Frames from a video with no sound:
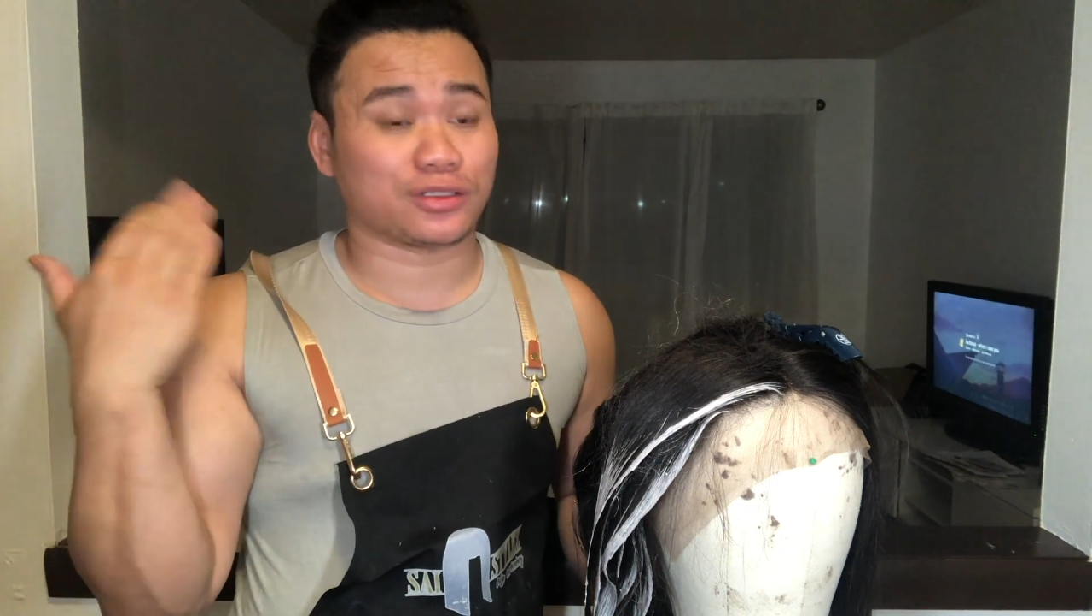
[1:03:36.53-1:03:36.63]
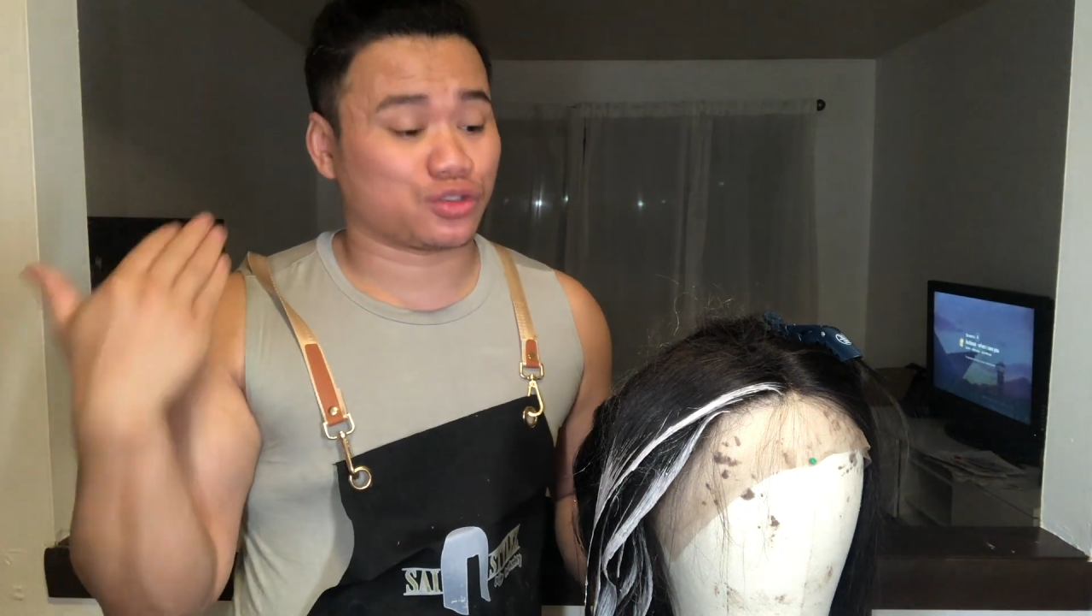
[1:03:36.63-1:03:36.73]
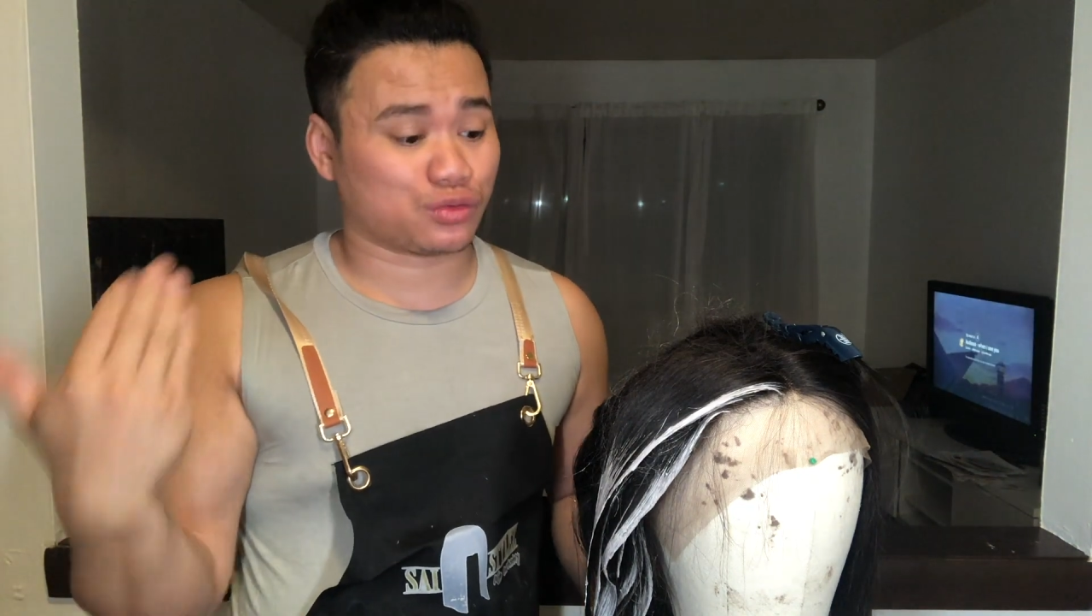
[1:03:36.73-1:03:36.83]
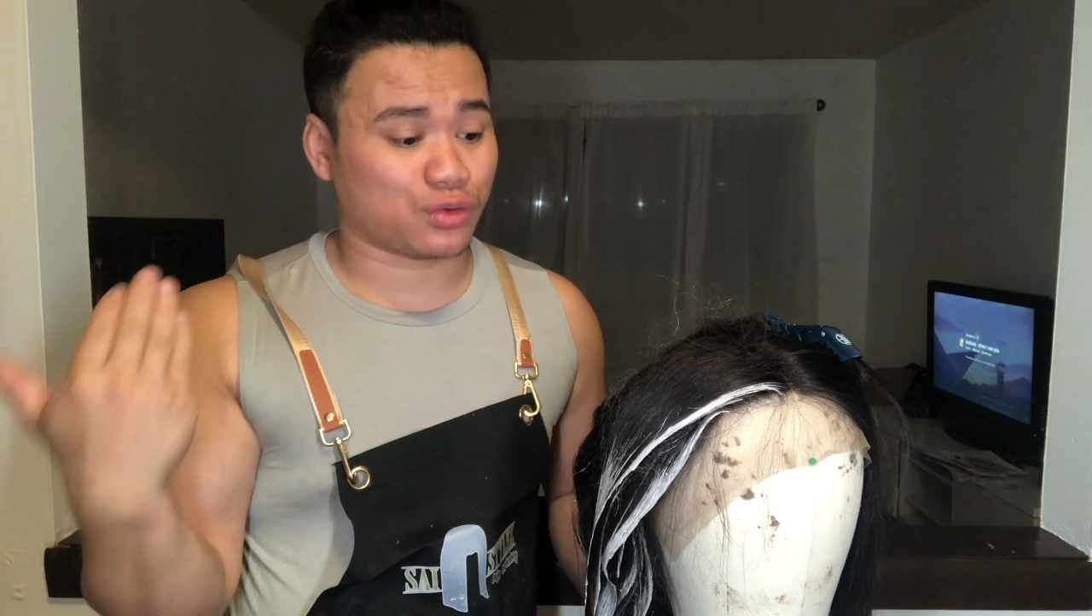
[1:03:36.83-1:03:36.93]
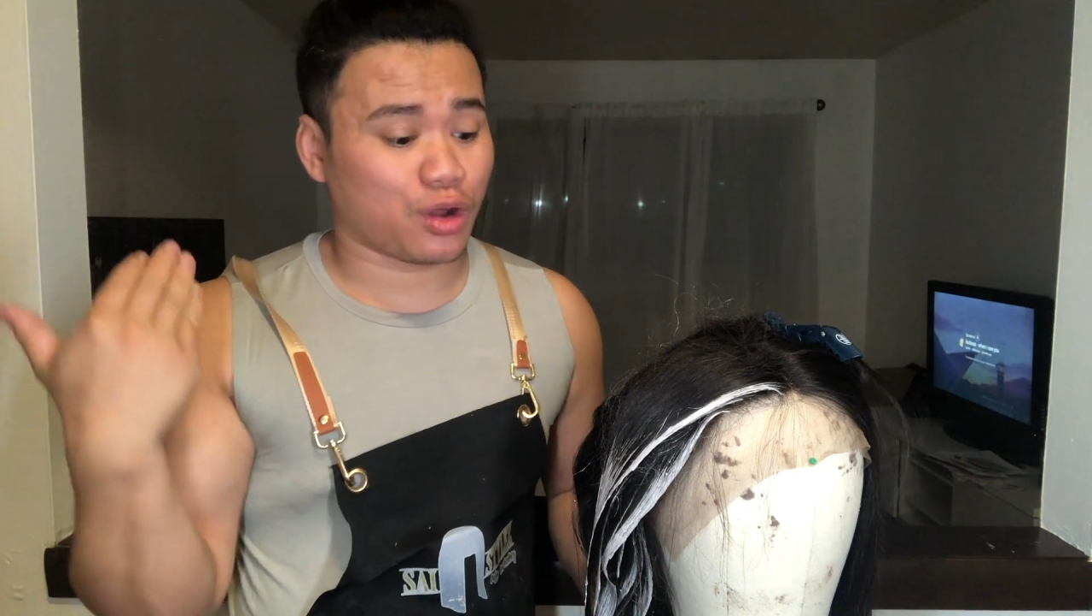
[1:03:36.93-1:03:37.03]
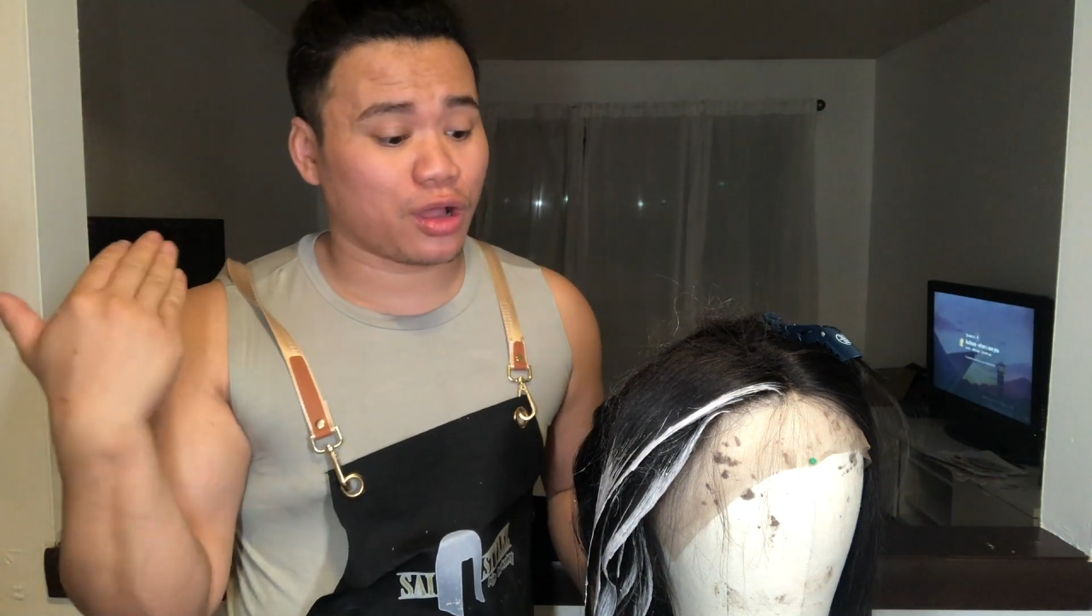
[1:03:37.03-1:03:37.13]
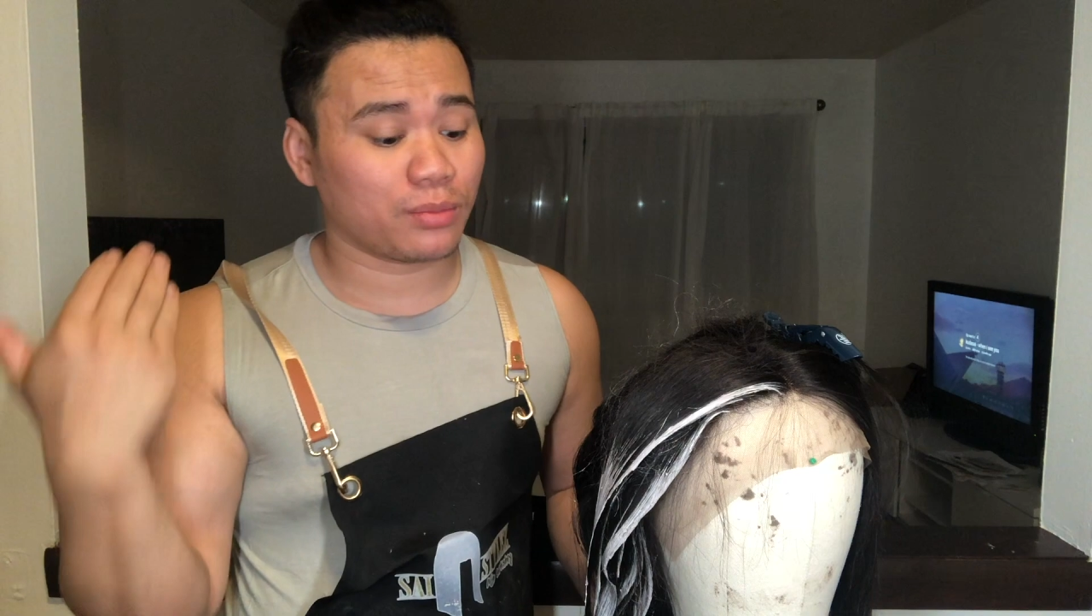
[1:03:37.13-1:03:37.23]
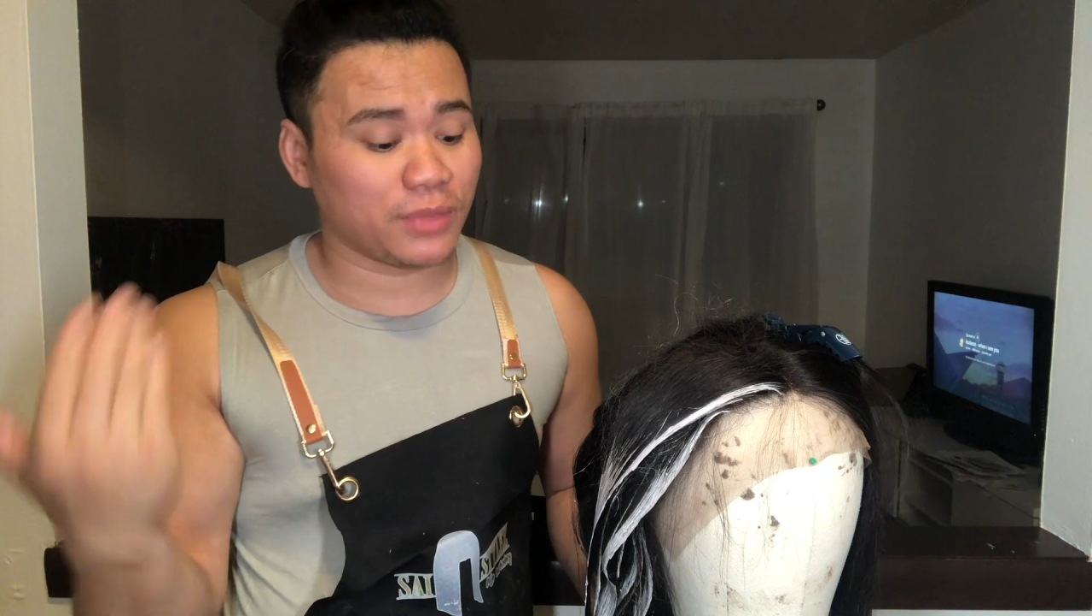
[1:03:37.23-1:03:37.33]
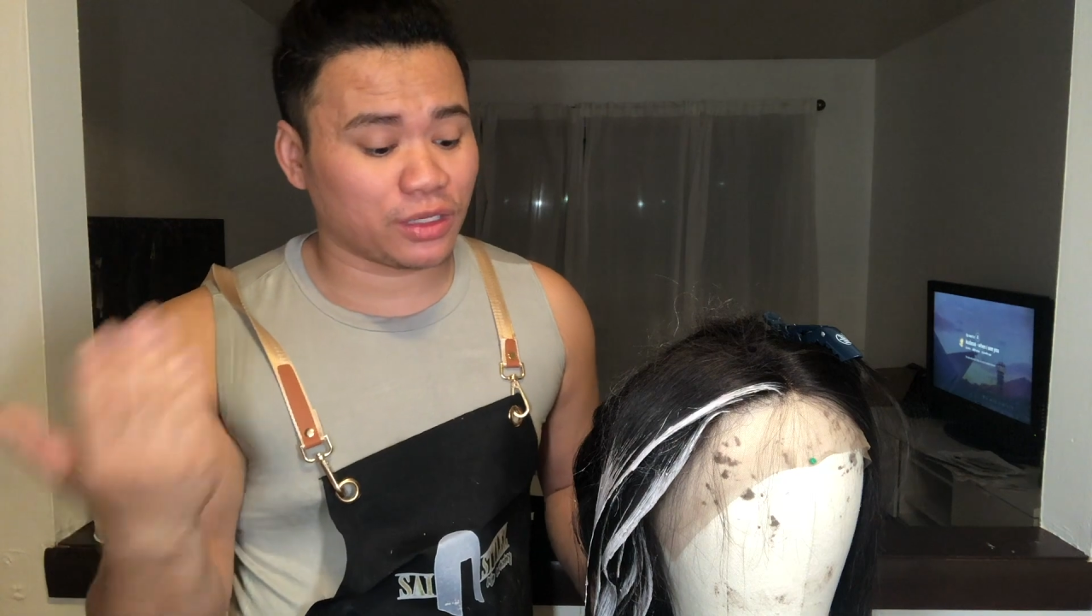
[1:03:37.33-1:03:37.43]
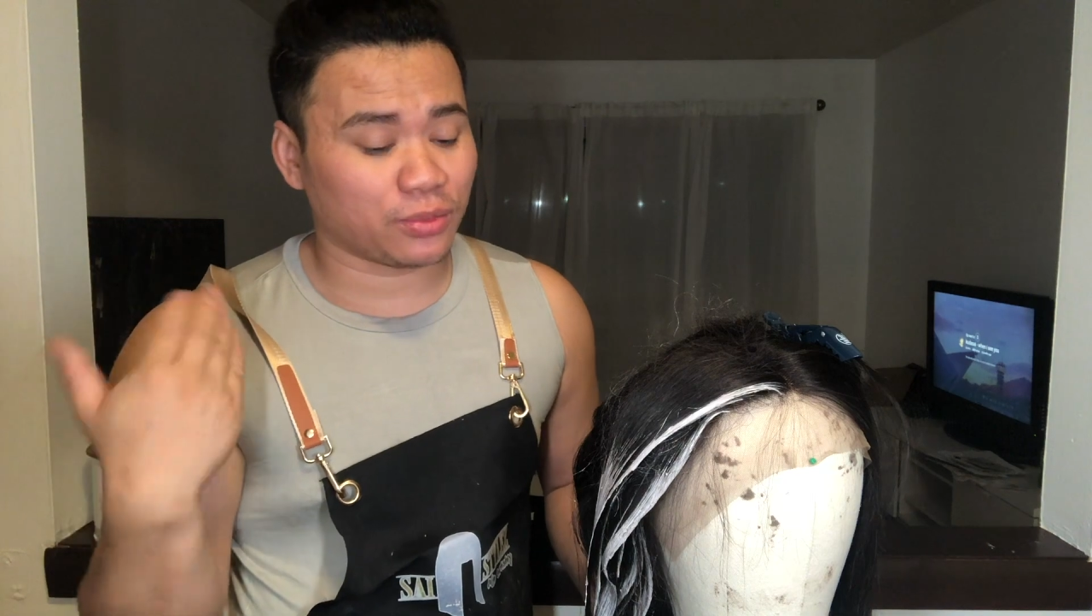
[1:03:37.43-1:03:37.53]

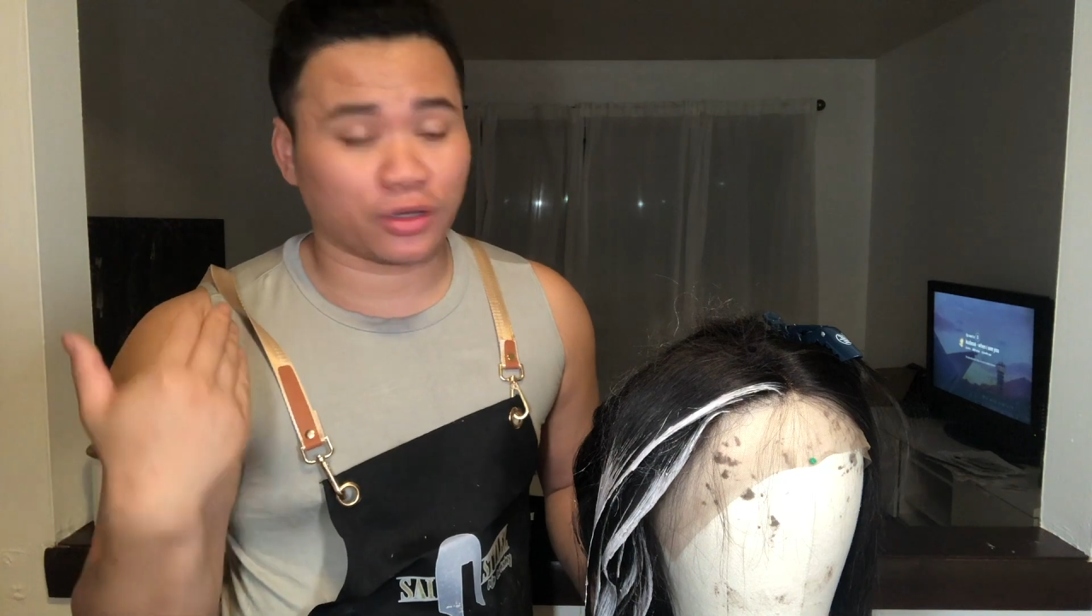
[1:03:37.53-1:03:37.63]
strong middle